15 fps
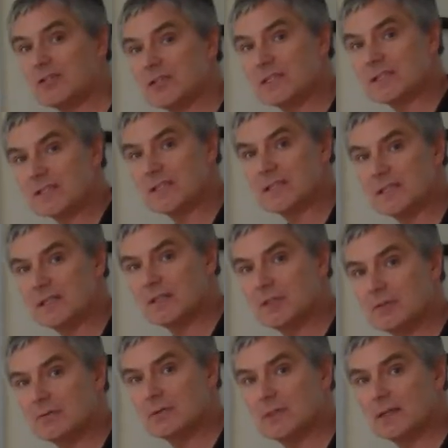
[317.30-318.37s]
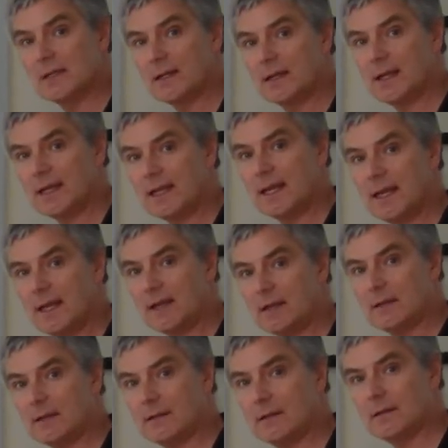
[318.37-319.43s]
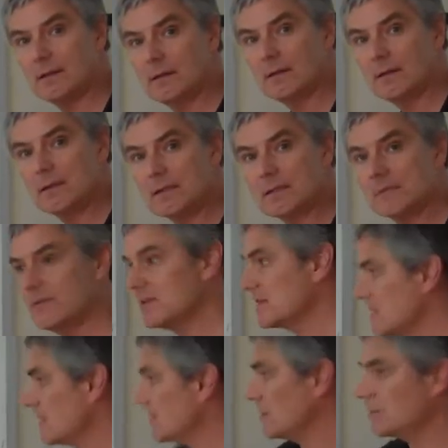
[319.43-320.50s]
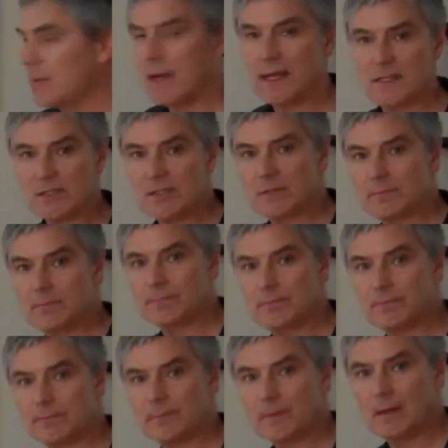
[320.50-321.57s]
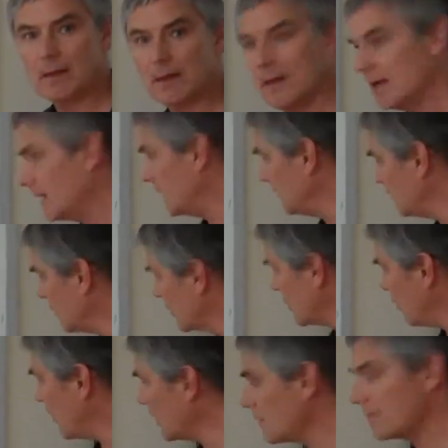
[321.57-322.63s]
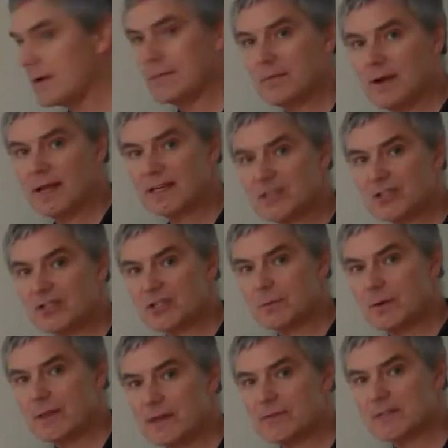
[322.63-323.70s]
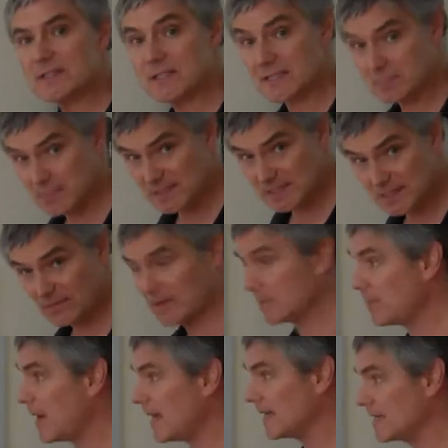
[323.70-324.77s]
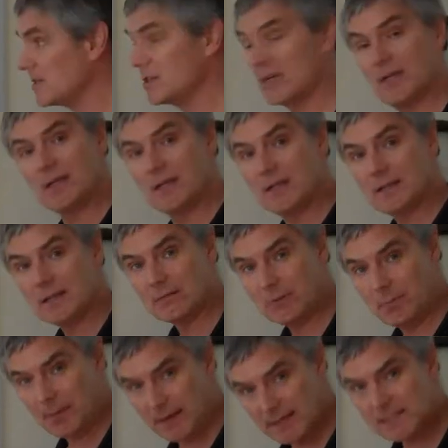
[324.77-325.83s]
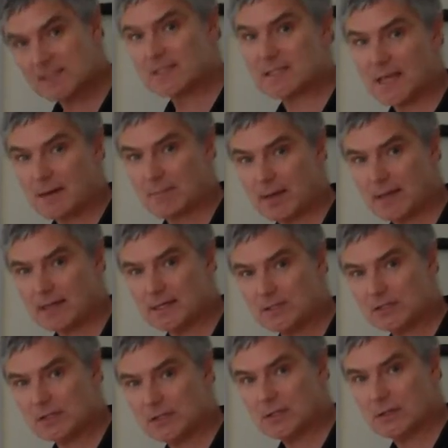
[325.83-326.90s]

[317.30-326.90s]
discontinued, click here to visit the new page. And if you've got a one-on-one relationship where there is a specific page that replaces that page,